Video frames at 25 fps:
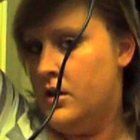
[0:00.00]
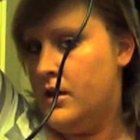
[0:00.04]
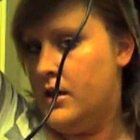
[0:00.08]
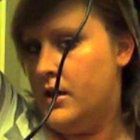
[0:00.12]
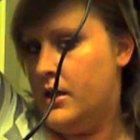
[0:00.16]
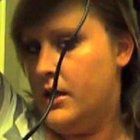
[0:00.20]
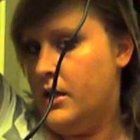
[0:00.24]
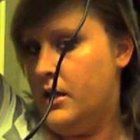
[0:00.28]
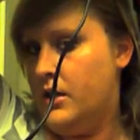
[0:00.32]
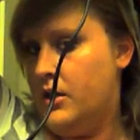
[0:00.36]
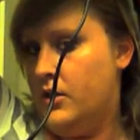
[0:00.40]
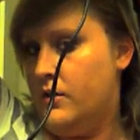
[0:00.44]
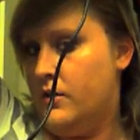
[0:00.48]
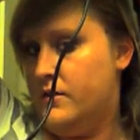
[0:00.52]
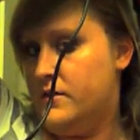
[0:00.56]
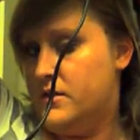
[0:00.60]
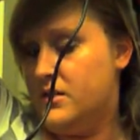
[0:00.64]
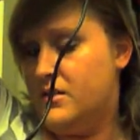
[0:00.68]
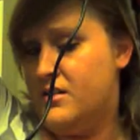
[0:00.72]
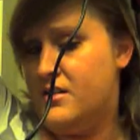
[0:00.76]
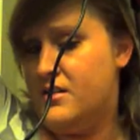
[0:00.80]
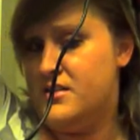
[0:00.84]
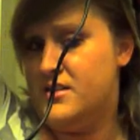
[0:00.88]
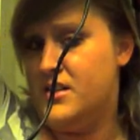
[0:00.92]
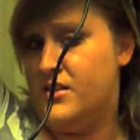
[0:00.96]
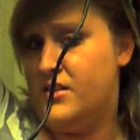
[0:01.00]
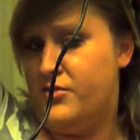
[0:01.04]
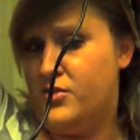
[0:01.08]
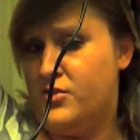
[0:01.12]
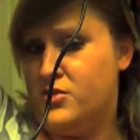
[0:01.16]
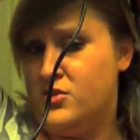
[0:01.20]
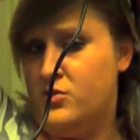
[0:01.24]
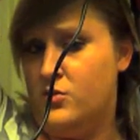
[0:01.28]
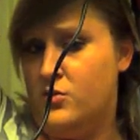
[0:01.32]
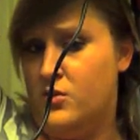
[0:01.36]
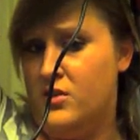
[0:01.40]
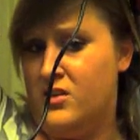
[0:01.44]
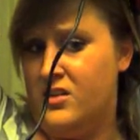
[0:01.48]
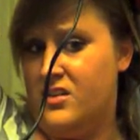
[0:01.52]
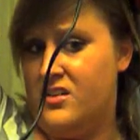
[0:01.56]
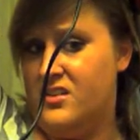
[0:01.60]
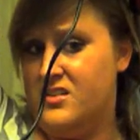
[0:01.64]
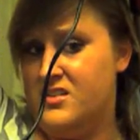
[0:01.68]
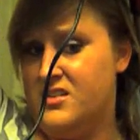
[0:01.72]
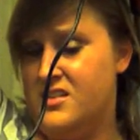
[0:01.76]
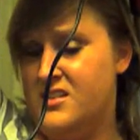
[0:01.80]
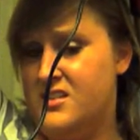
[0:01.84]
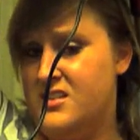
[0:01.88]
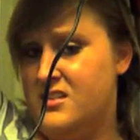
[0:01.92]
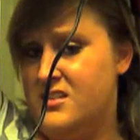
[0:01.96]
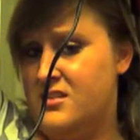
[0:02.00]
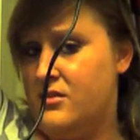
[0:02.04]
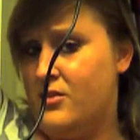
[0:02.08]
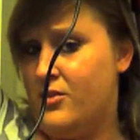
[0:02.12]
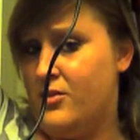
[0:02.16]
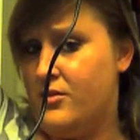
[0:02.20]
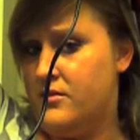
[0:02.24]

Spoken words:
And you don't have to let it set for too long, because